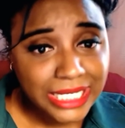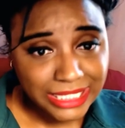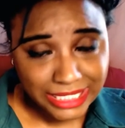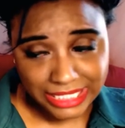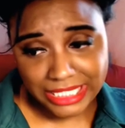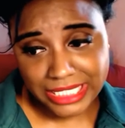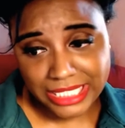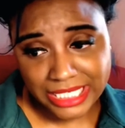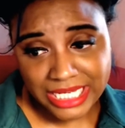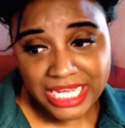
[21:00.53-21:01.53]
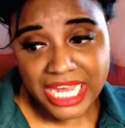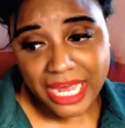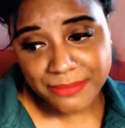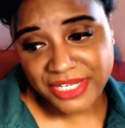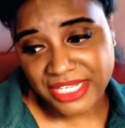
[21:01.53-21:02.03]
Like, I
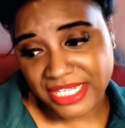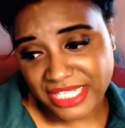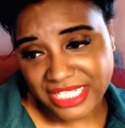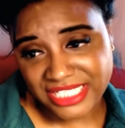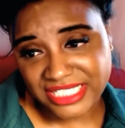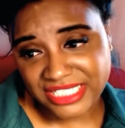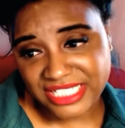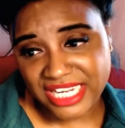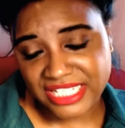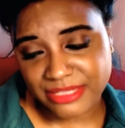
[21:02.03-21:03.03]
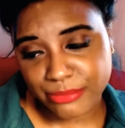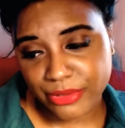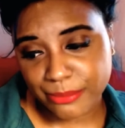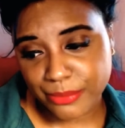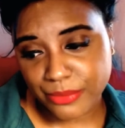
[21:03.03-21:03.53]
mean, it just, and the
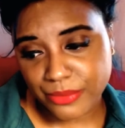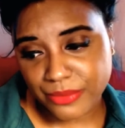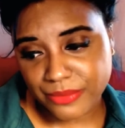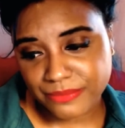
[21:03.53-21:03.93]
purple,